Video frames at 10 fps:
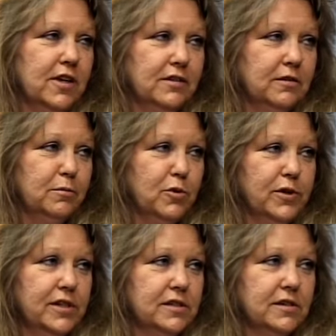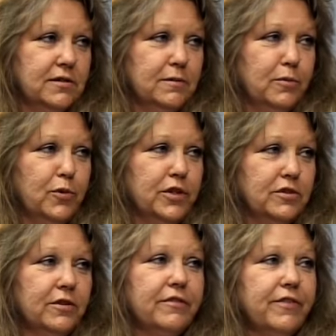against the boys. So the boys are the